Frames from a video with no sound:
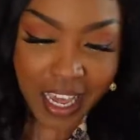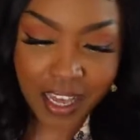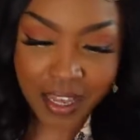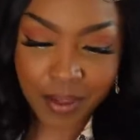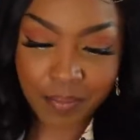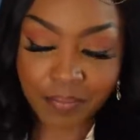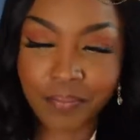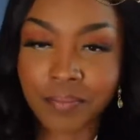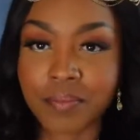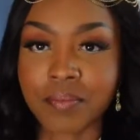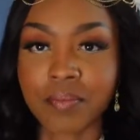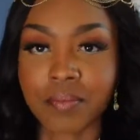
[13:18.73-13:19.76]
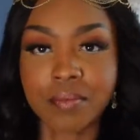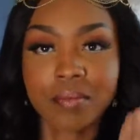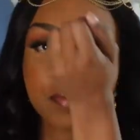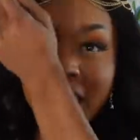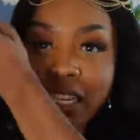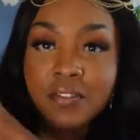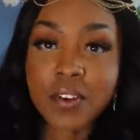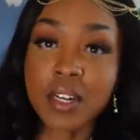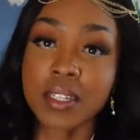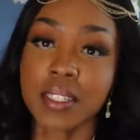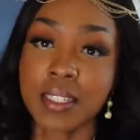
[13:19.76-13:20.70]
um, as
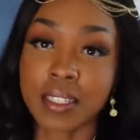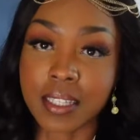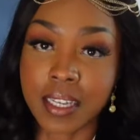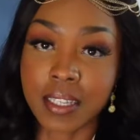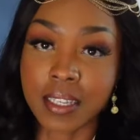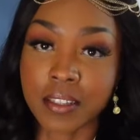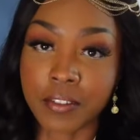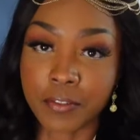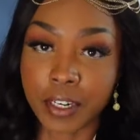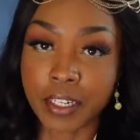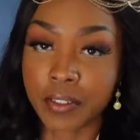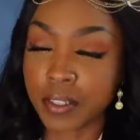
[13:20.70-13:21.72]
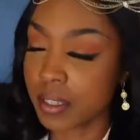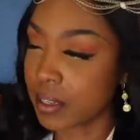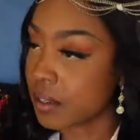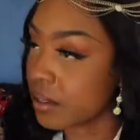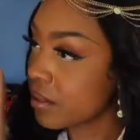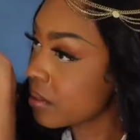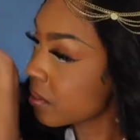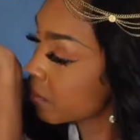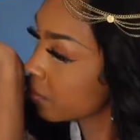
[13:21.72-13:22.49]
far as the scent and the fragrance goes,